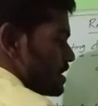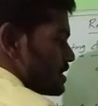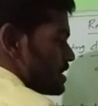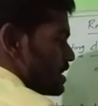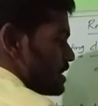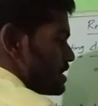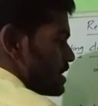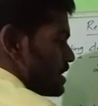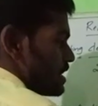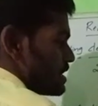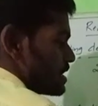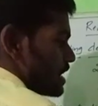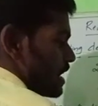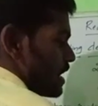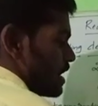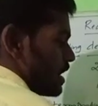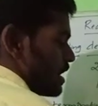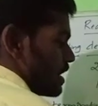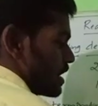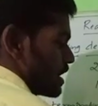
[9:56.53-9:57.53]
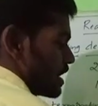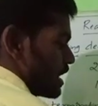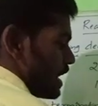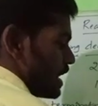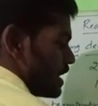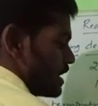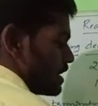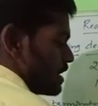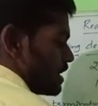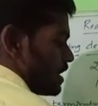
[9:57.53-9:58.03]
3 3 is
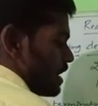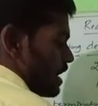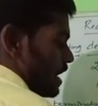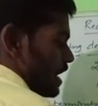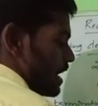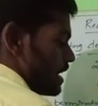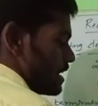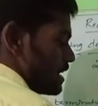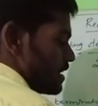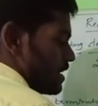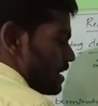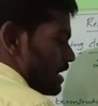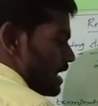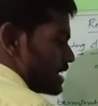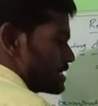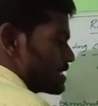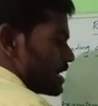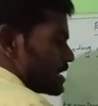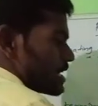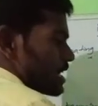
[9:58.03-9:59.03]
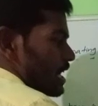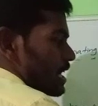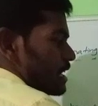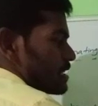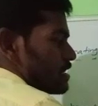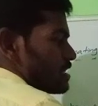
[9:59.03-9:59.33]
9 and etc.